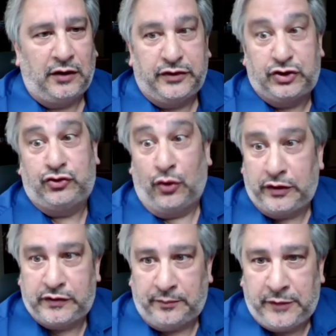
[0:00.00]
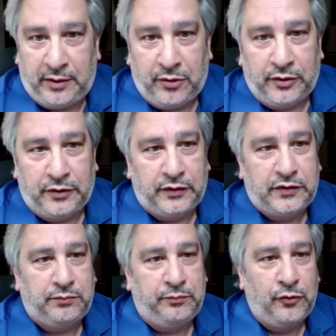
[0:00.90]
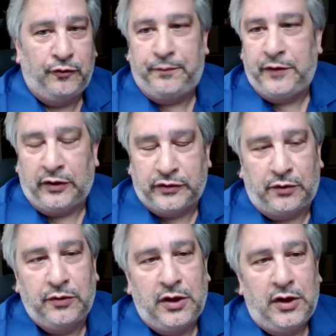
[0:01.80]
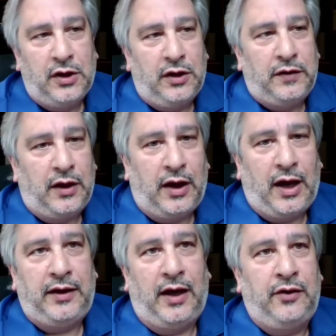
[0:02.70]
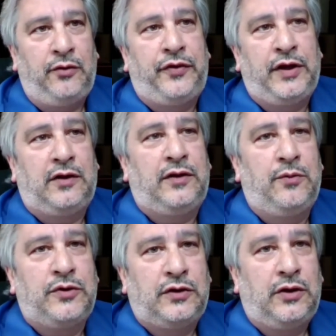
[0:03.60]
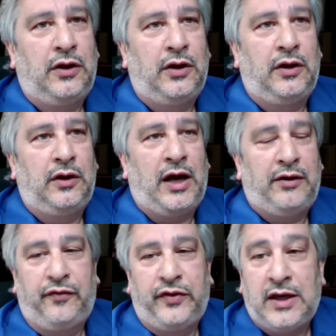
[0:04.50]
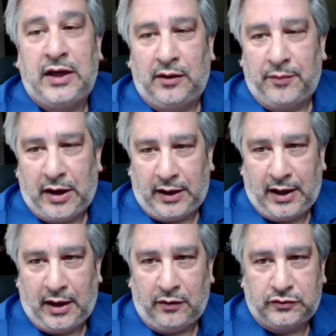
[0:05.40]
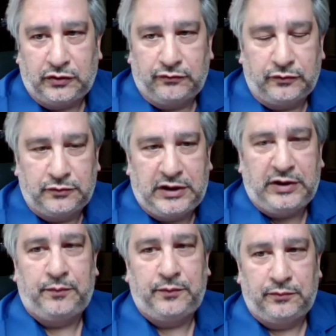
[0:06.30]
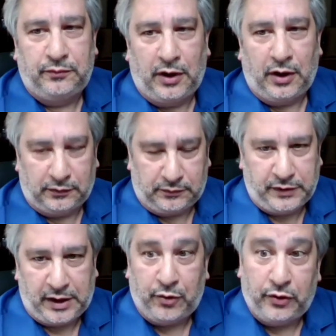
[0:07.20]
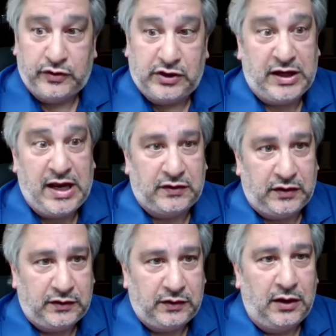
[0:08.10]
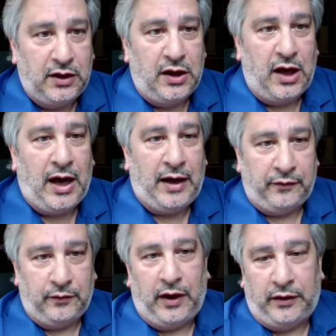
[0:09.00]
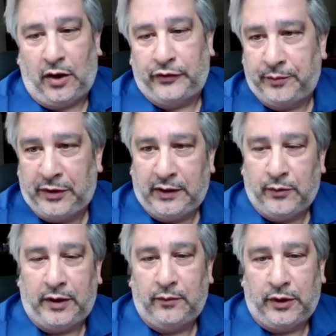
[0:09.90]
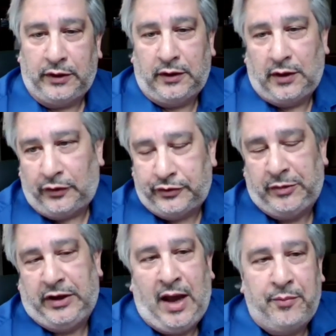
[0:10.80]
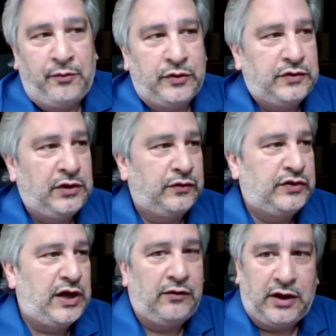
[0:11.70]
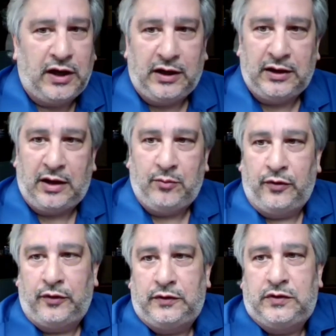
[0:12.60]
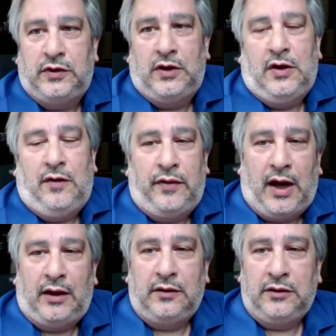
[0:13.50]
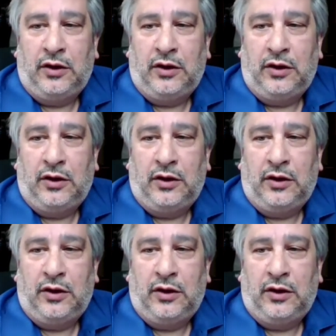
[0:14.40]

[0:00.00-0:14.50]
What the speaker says: destroyed some neighborhoods, moved, so I don't think there was a lot of thinking about how to keep neighborhoods connected, and ultimately what ultimately happened was segregated neighborhoods that